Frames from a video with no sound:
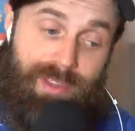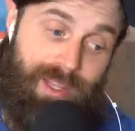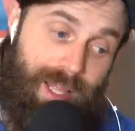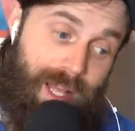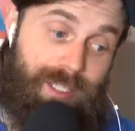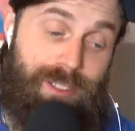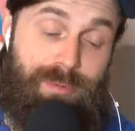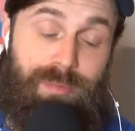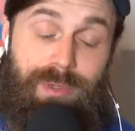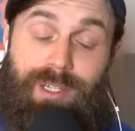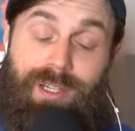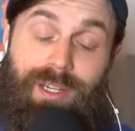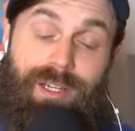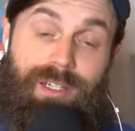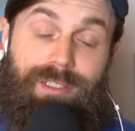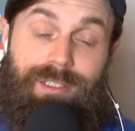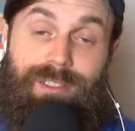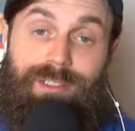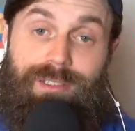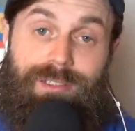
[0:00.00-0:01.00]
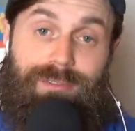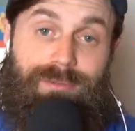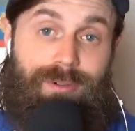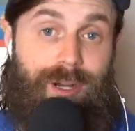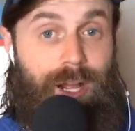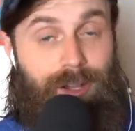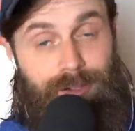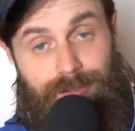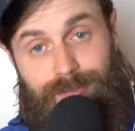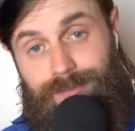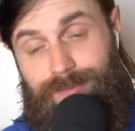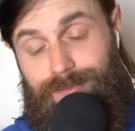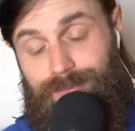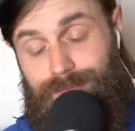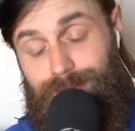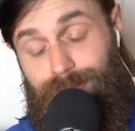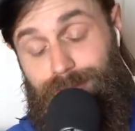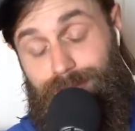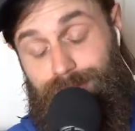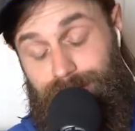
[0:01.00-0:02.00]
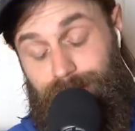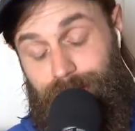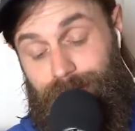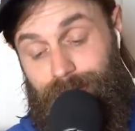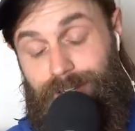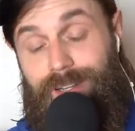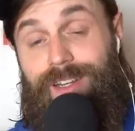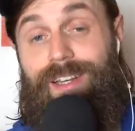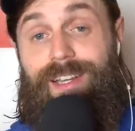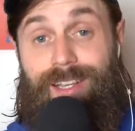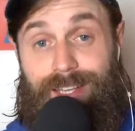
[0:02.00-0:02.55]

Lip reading: That's because, well, little secret,